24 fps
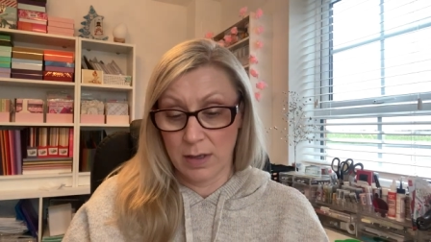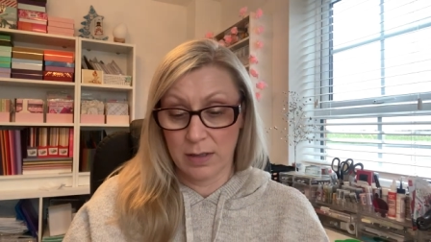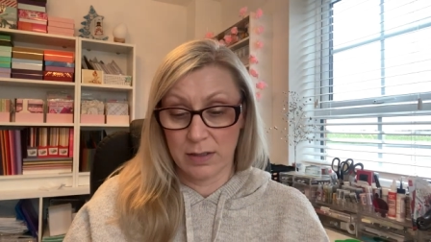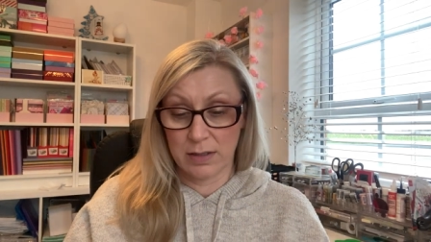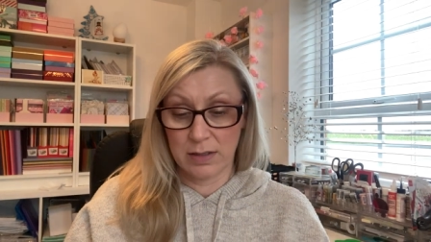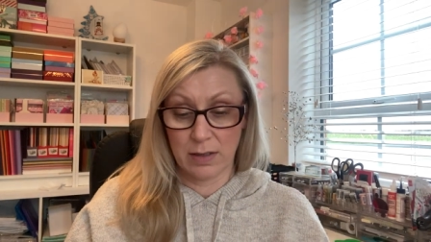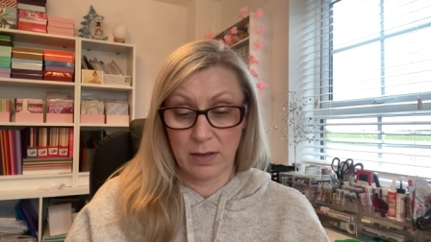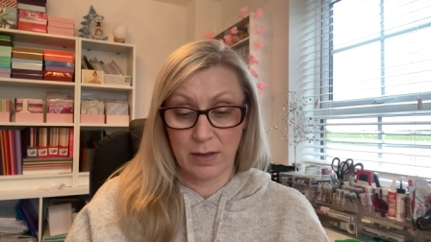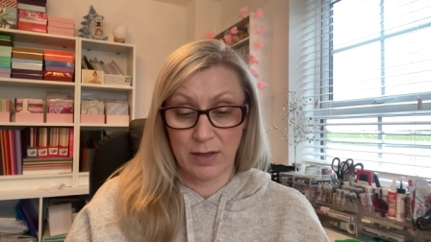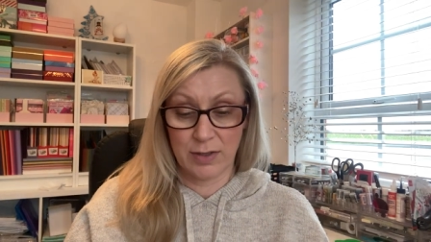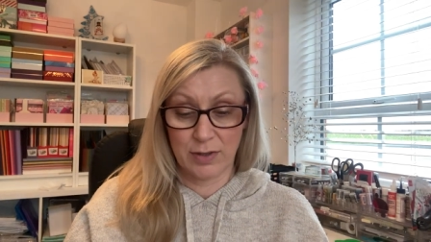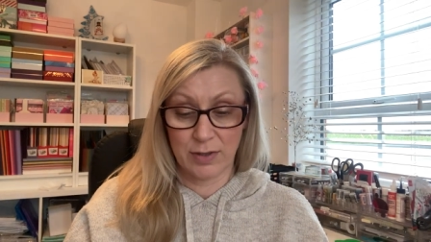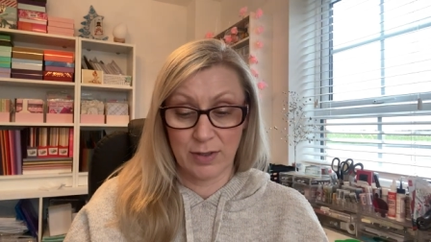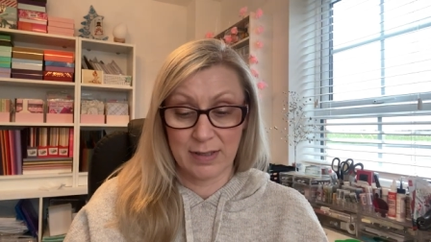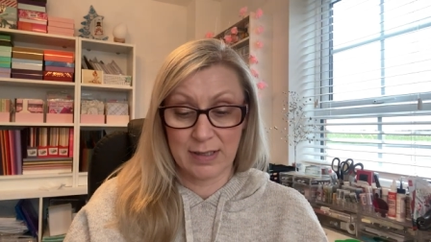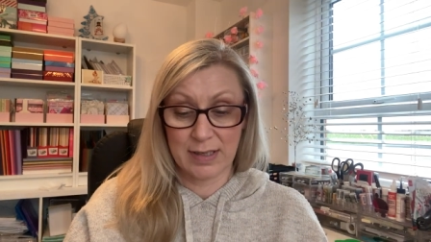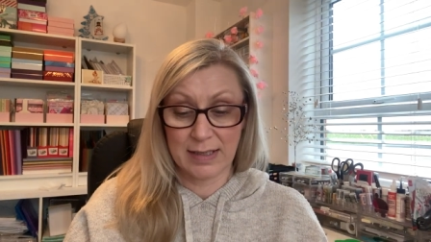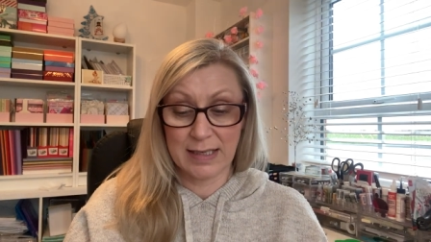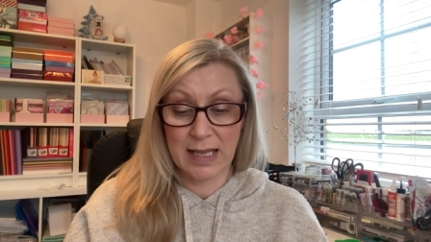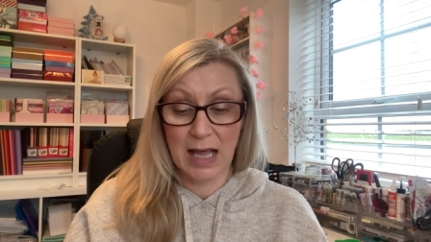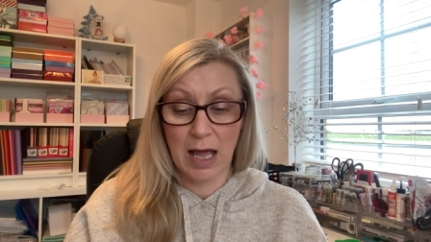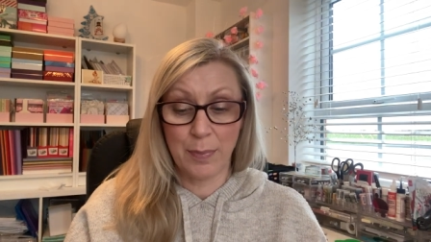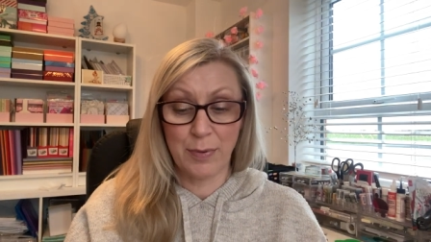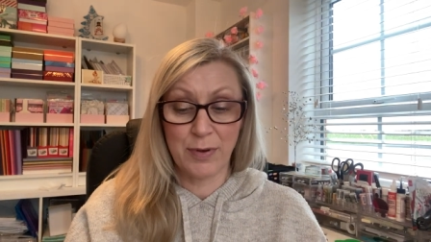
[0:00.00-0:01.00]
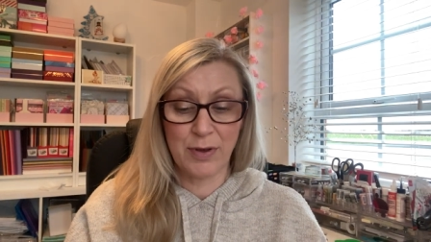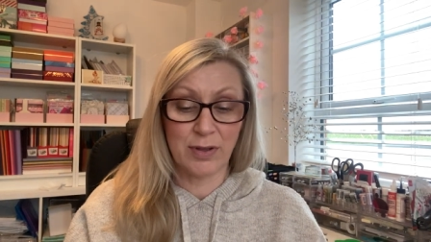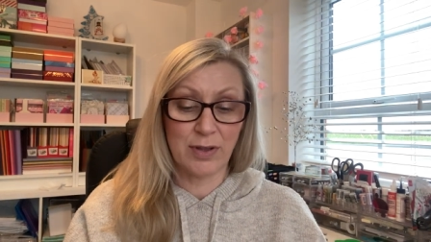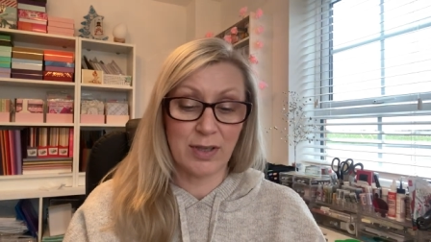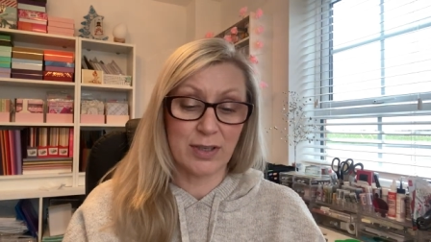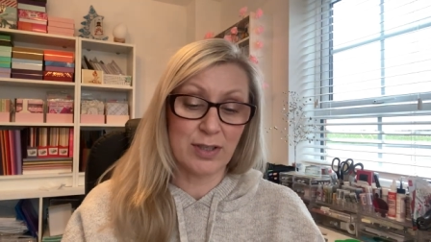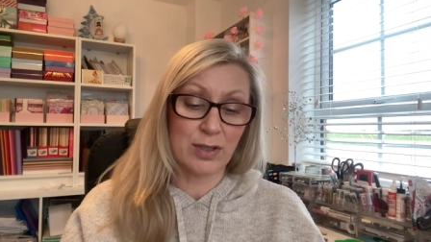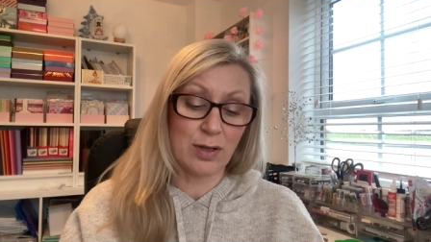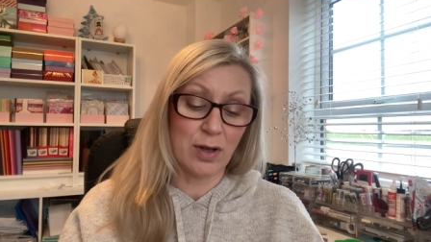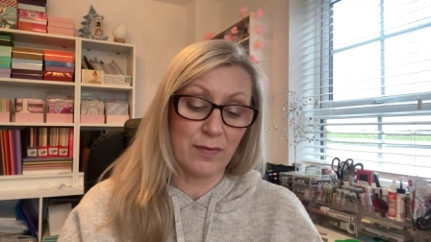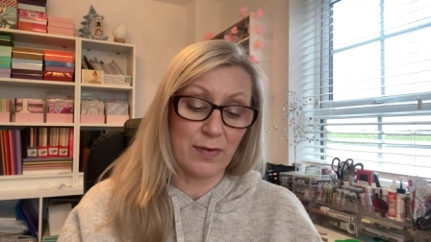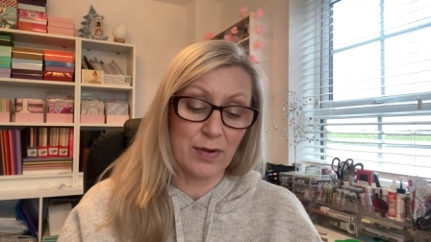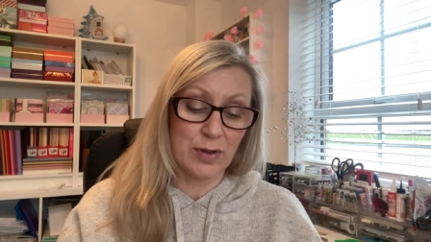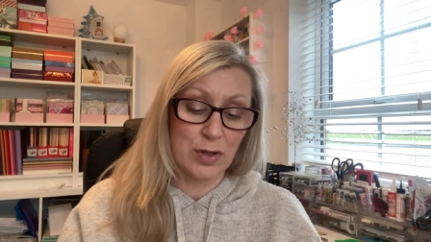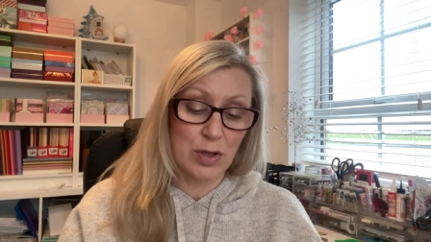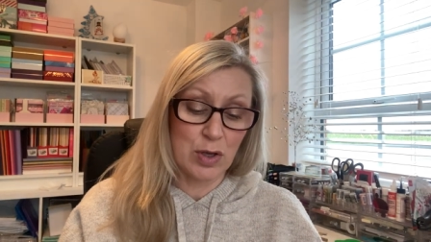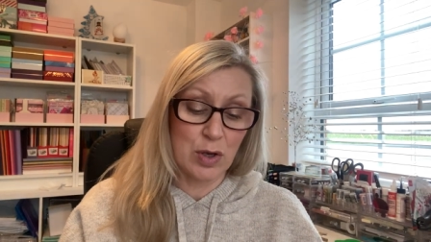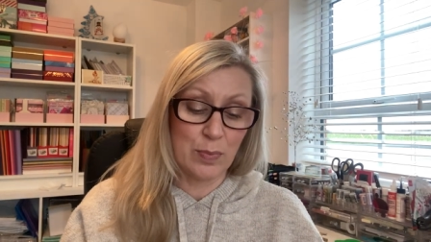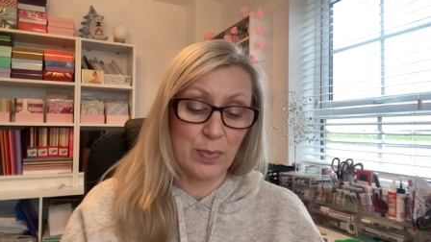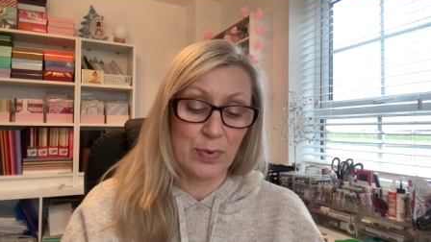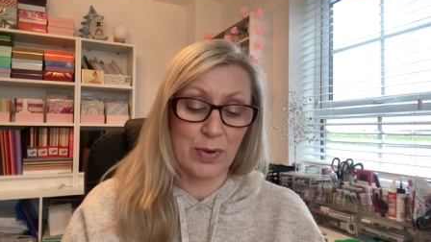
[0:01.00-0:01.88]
So it just says, helping you discover new